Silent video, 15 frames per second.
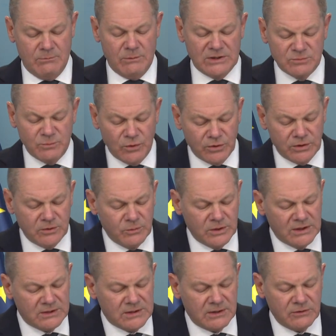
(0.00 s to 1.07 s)
Much more
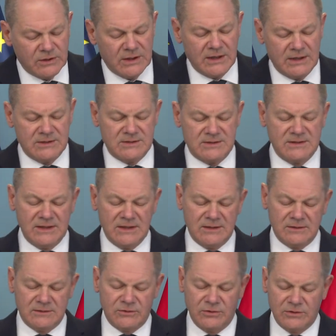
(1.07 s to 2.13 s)
humanitarian aid is
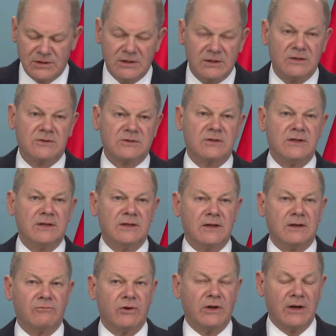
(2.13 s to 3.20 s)
needed continuously,
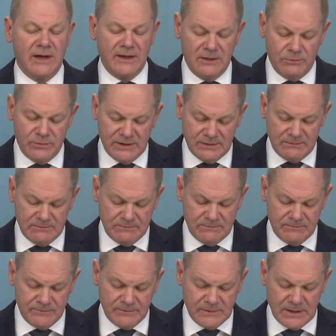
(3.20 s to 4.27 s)
reliably.
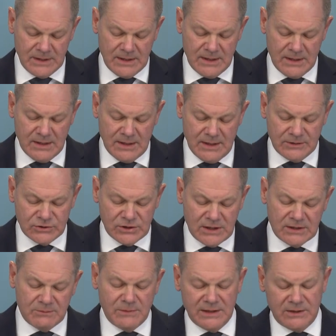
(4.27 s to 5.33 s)
I
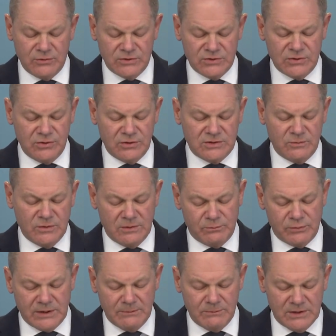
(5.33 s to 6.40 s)
shared my concerns with the
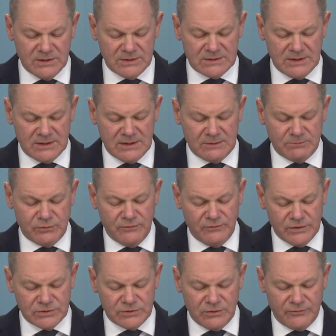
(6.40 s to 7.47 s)
Prime Minister that
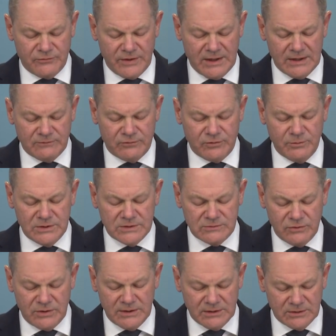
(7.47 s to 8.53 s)
provision of aid from
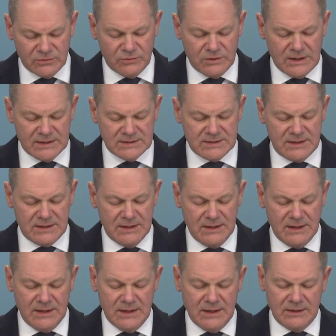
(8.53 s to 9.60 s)
Israel into Gaza
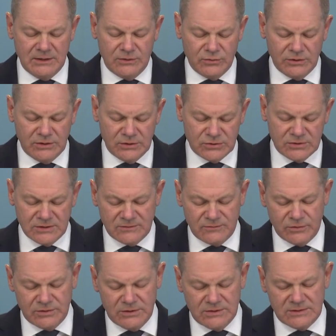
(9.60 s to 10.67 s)
and the conditions
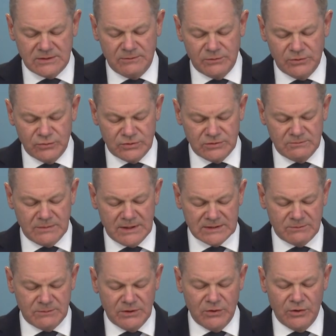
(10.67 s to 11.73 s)
for distribution
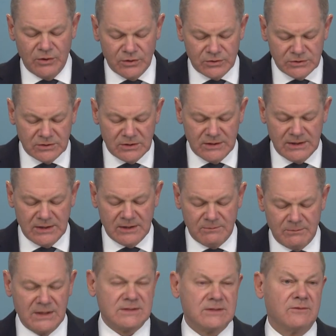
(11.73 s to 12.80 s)
must be urgently and
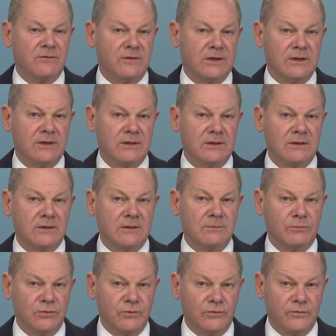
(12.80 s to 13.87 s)
massively
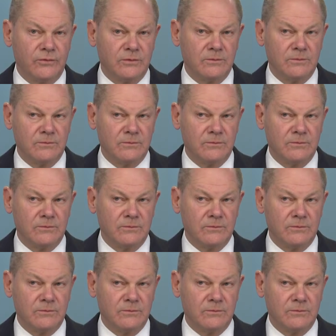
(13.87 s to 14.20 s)
improved.